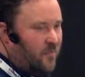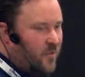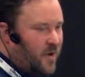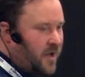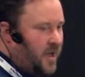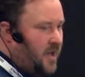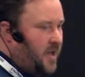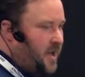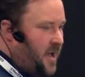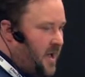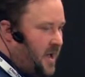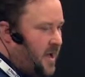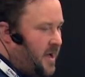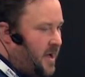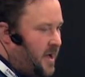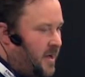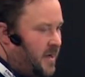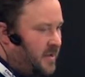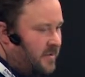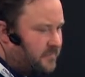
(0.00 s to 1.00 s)
we
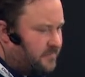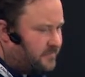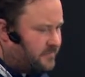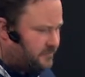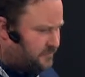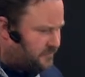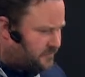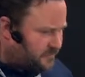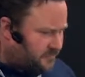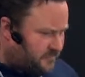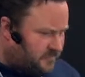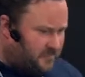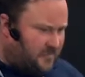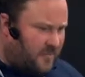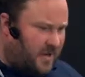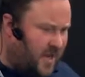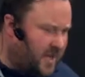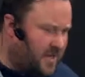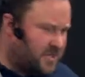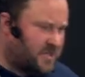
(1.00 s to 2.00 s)

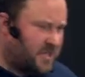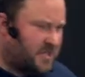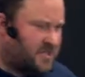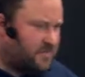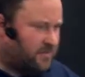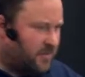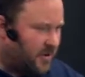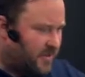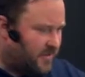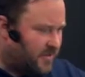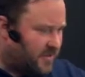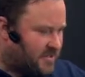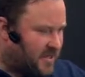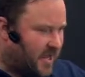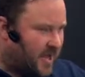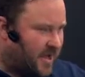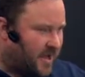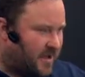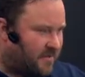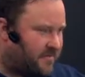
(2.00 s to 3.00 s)
actually deploy this
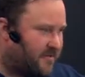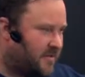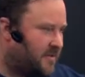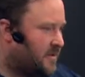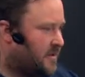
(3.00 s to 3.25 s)
live,